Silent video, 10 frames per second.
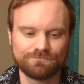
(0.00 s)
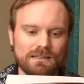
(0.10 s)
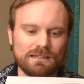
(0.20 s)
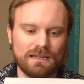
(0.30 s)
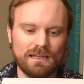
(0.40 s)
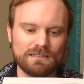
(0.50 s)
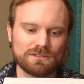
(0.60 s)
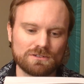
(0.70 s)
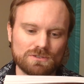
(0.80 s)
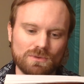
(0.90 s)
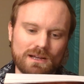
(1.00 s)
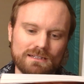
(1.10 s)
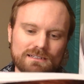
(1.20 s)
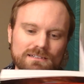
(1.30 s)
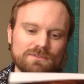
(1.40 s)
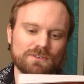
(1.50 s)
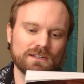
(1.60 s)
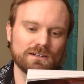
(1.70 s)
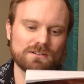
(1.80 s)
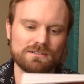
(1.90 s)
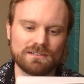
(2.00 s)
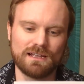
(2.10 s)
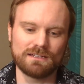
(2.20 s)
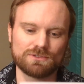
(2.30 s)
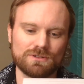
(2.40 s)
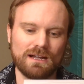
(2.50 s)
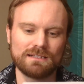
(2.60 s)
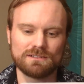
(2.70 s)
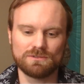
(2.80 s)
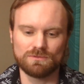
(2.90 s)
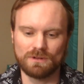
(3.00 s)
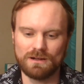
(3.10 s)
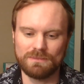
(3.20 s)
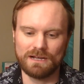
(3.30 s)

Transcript: He intertwined his fingers and tried to rub